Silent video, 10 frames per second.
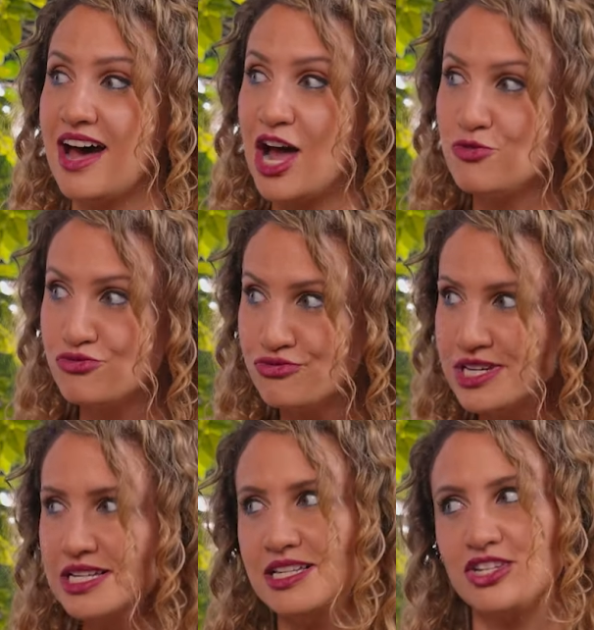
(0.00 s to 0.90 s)
I
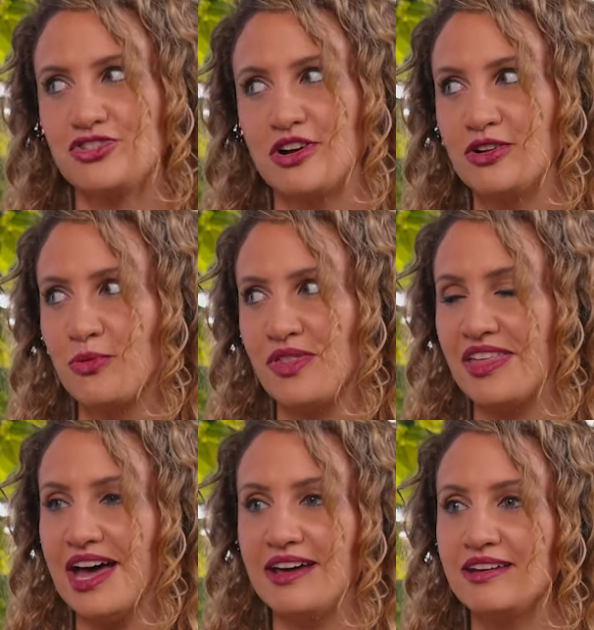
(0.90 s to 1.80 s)
really struggle with
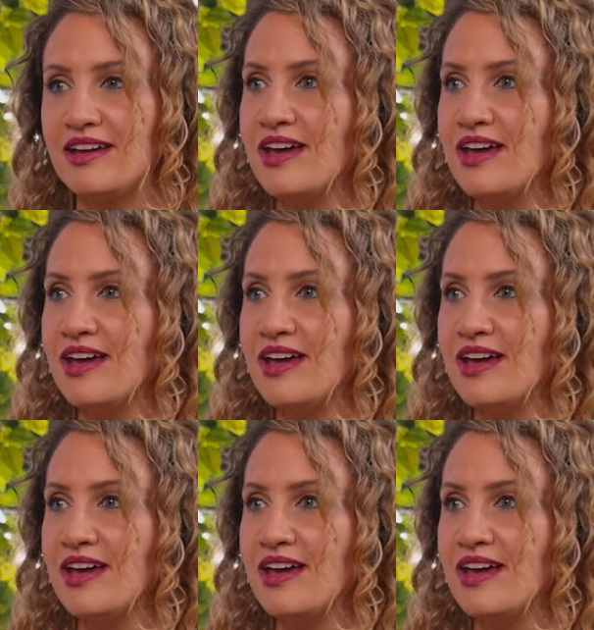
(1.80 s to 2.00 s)
that.